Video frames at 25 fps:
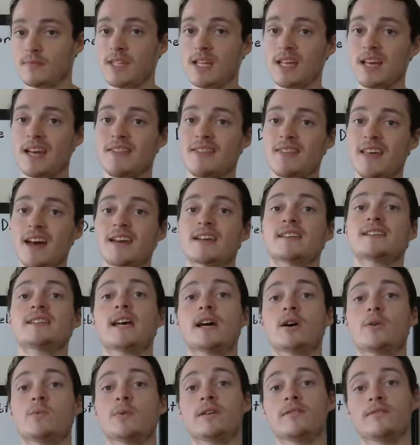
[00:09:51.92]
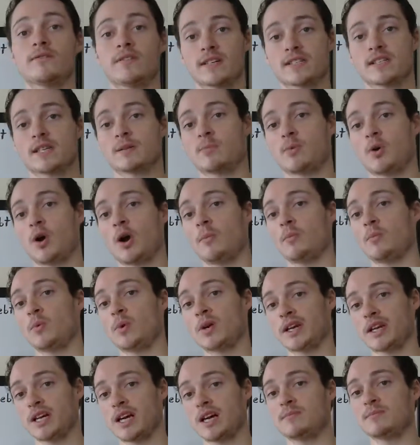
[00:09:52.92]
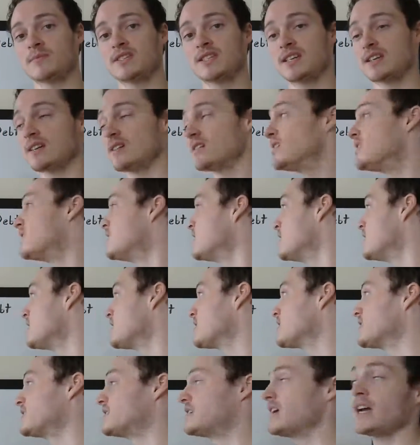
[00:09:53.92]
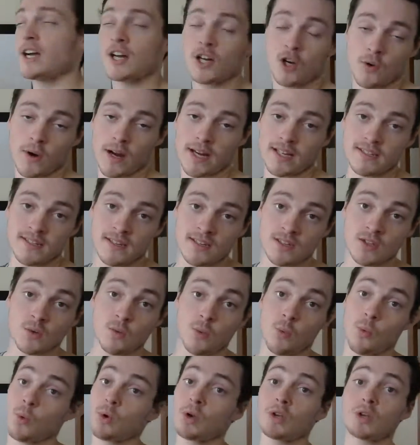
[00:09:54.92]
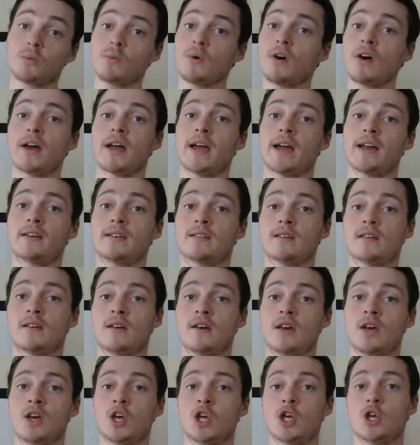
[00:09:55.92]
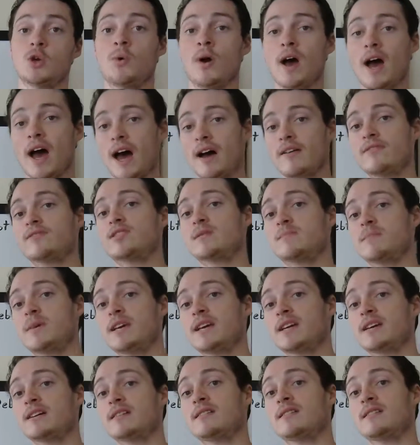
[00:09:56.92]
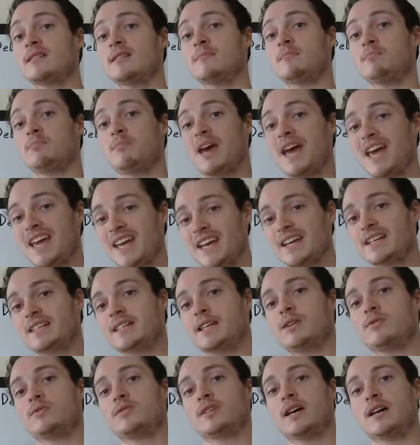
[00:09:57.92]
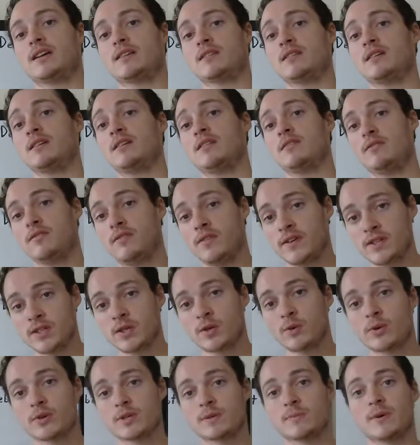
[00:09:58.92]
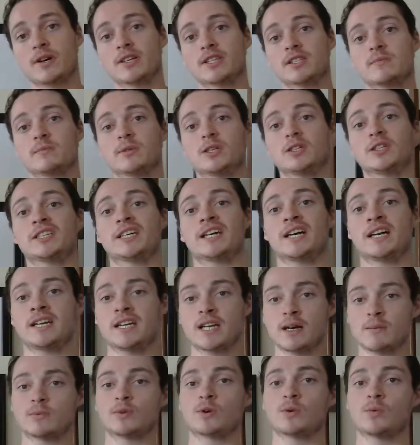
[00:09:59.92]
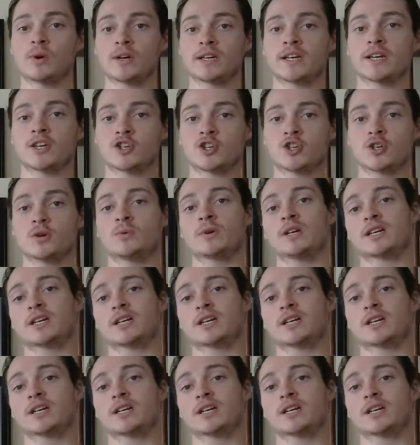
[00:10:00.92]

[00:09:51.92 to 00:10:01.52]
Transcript: And that is how we fix the problem when it comes to the debt crisis worldwide. You have to make paying down debt, fiscal responsibility a #1 issue when